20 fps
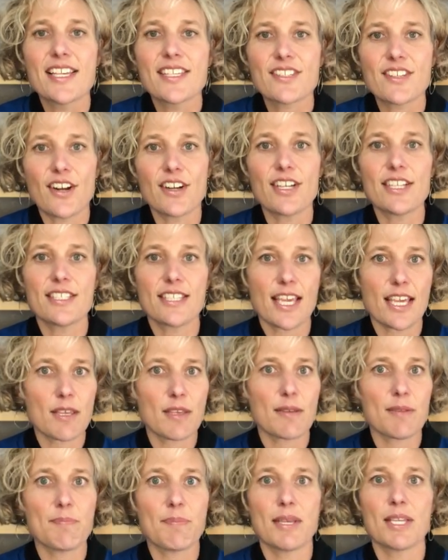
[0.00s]
started
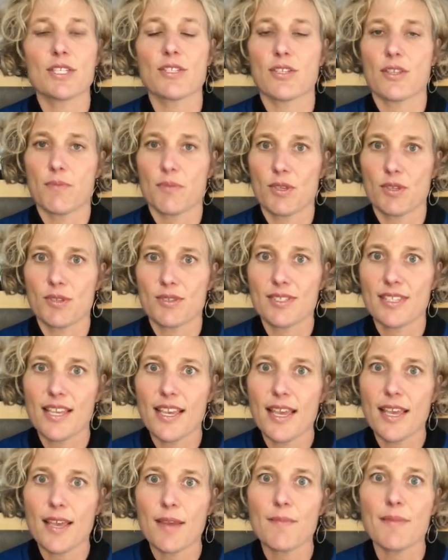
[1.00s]
taking me to the
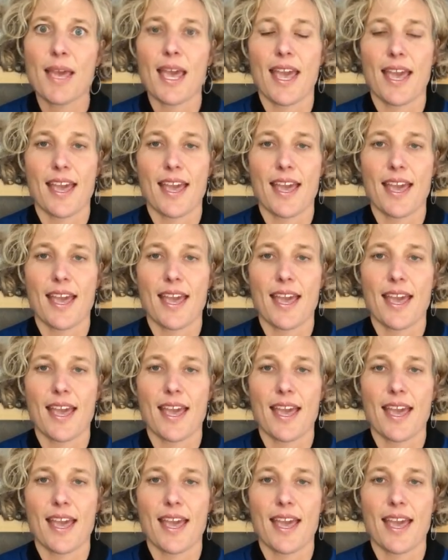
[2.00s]
museum